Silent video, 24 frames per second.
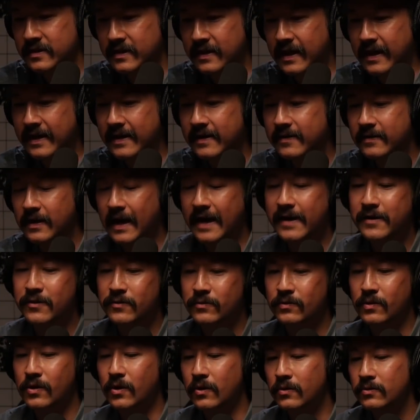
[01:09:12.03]
Like I, I
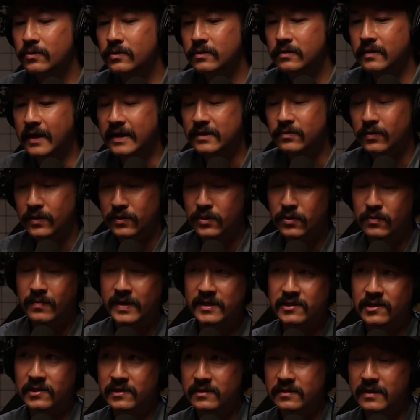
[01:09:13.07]
don't go, that's when you
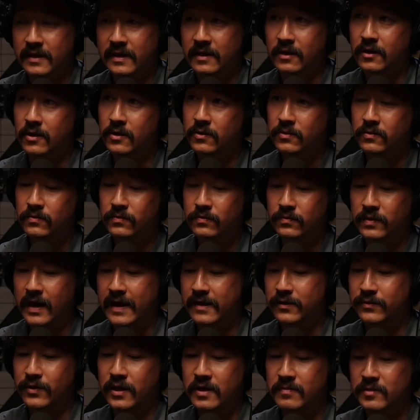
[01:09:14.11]
mentioned like, oh, I
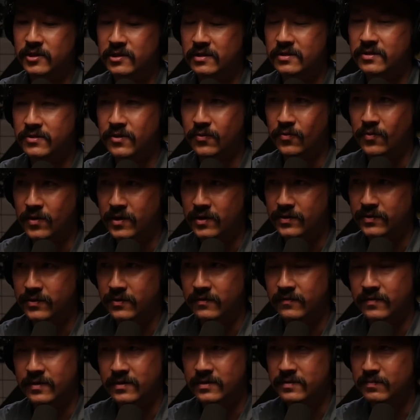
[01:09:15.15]
don't know how much these are worth or
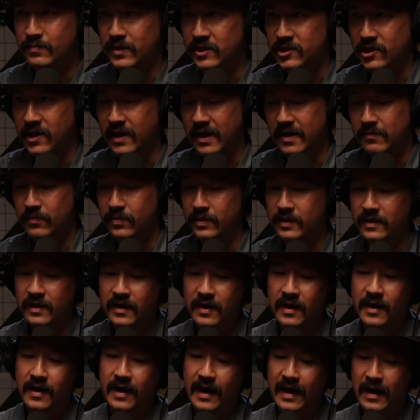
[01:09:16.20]
if there's much hype, but
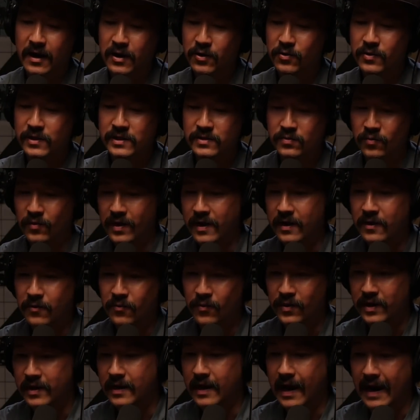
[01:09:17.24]
I always wear
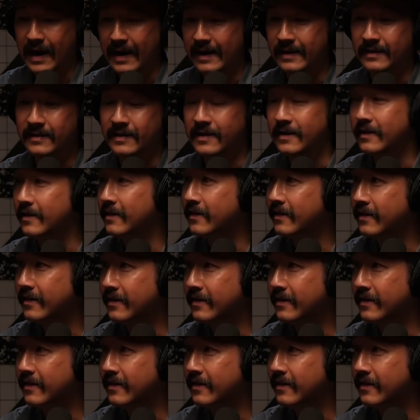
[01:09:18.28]
what I like.